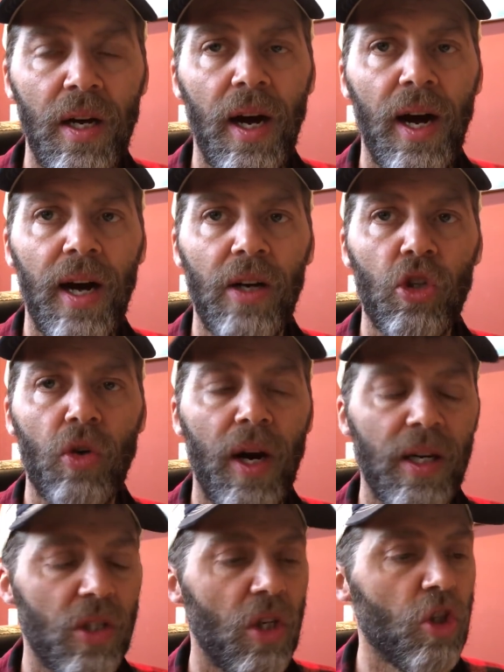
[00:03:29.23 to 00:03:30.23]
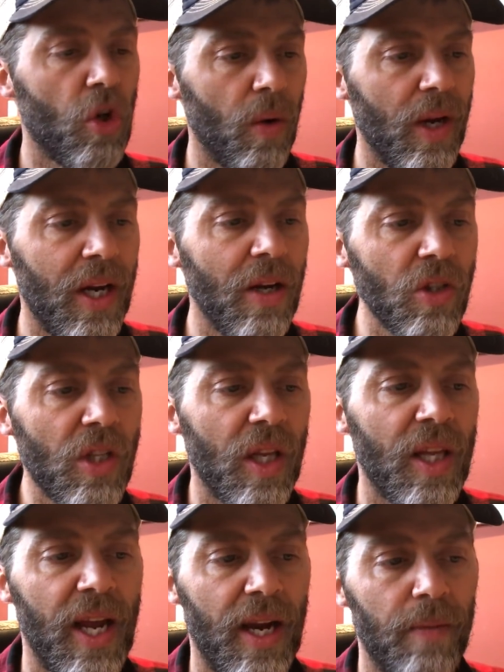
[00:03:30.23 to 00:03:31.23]
uh, trucks. So here's the
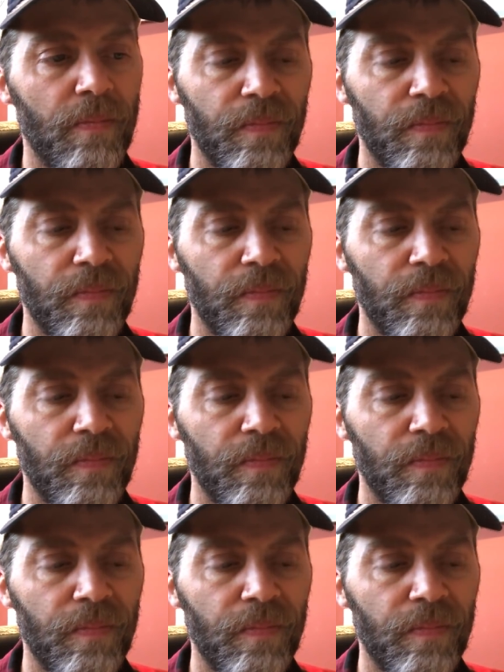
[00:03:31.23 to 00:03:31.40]
thing